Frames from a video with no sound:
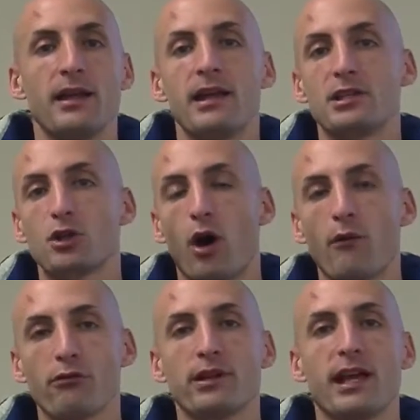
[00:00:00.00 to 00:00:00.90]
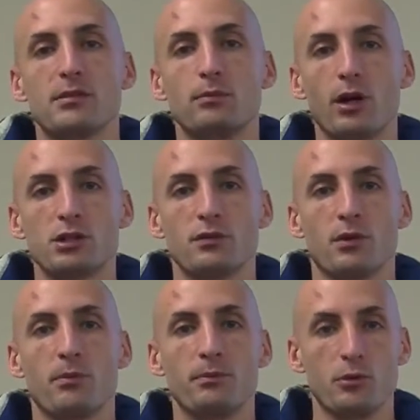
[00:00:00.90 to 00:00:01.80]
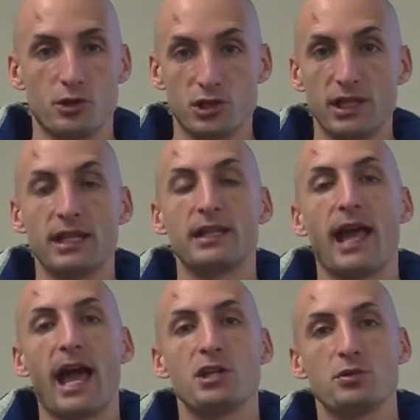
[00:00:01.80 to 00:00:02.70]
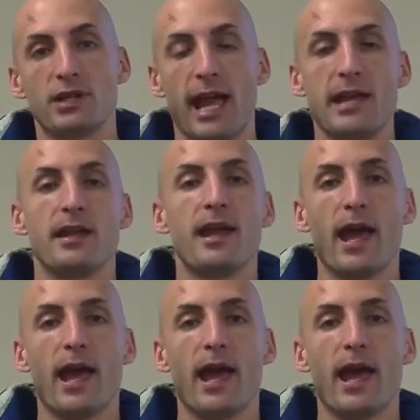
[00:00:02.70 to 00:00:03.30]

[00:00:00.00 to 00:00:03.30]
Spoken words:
is covering as much of your skin as you can.